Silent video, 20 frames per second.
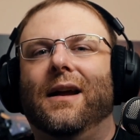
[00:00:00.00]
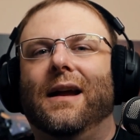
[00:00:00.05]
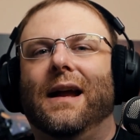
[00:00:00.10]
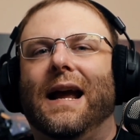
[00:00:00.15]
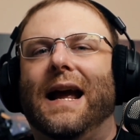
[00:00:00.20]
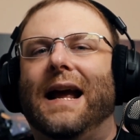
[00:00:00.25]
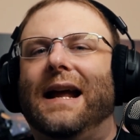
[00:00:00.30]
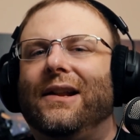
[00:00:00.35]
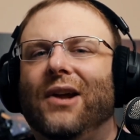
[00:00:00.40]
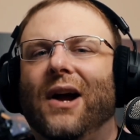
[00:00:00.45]

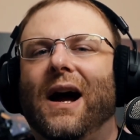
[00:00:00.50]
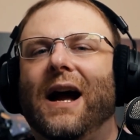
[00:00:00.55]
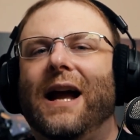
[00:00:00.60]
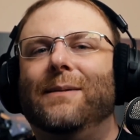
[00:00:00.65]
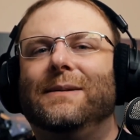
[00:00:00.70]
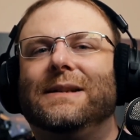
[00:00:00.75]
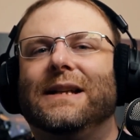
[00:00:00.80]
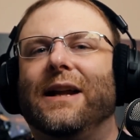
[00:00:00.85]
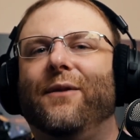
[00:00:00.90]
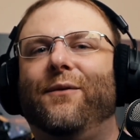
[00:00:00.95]
At
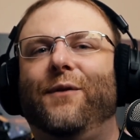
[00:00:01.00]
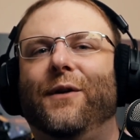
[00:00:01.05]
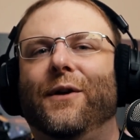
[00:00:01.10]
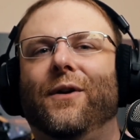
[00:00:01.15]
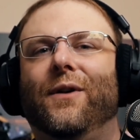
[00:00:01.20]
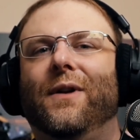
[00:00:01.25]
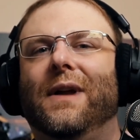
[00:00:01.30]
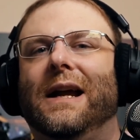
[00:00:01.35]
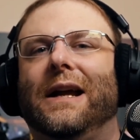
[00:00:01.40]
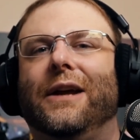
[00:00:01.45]
times it can feel
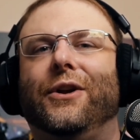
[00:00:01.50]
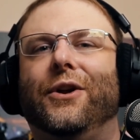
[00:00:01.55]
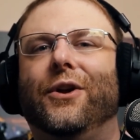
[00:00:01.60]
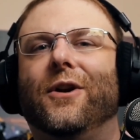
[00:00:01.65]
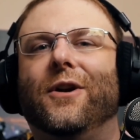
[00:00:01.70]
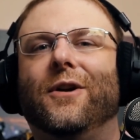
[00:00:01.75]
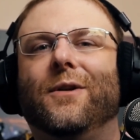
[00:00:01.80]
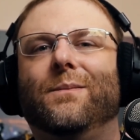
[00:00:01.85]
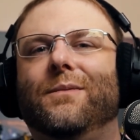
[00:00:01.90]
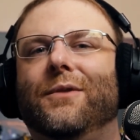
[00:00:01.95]
like
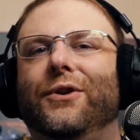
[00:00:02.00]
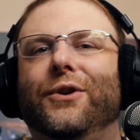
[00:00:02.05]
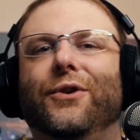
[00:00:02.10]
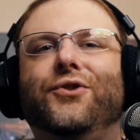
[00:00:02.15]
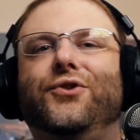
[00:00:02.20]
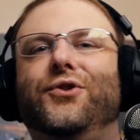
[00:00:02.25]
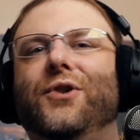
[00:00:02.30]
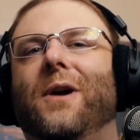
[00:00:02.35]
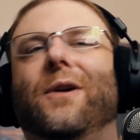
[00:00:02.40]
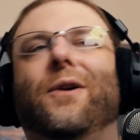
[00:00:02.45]
you're
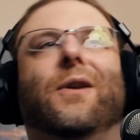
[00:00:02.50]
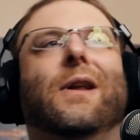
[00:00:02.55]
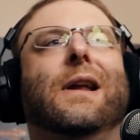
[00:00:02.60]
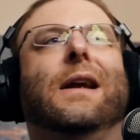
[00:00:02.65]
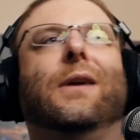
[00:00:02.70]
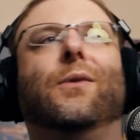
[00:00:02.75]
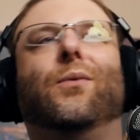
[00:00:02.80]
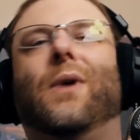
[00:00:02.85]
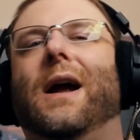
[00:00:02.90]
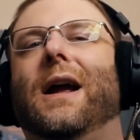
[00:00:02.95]
juggling,
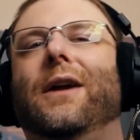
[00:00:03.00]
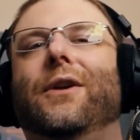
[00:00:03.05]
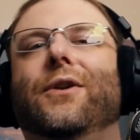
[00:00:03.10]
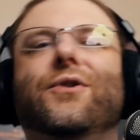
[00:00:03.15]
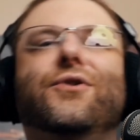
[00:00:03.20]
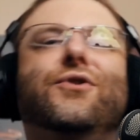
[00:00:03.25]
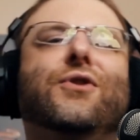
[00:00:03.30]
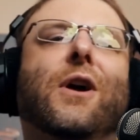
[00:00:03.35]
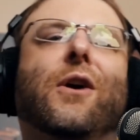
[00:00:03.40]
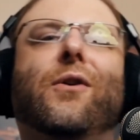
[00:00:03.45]
right? You're
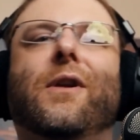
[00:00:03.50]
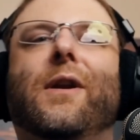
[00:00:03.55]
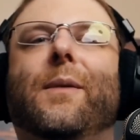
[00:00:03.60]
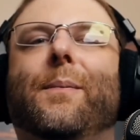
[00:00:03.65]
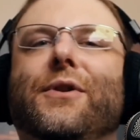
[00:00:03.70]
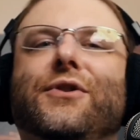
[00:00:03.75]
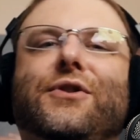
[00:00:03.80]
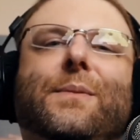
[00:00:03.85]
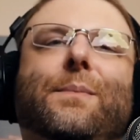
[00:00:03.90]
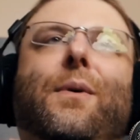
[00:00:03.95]
juggling a
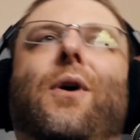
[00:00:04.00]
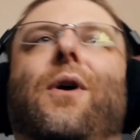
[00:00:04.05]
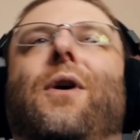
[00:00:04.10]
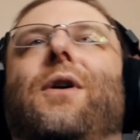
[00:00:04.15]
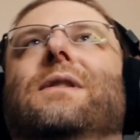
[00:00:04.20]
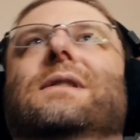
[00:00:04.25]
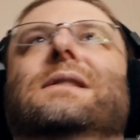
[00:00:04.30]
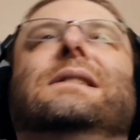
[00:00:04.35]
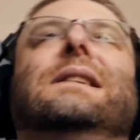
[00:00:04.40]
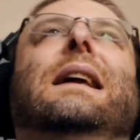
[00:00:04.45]
bunch of
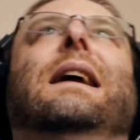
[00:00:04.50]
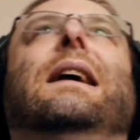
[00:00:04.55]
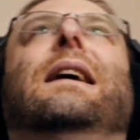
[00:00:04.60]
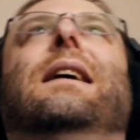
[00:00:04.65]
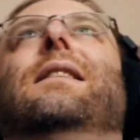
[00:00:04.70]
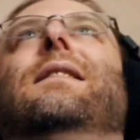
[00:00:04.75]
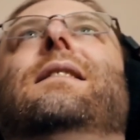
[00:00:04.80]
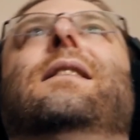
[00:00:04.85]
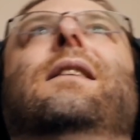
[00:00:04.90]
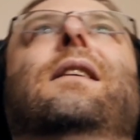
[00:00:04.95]
balls, and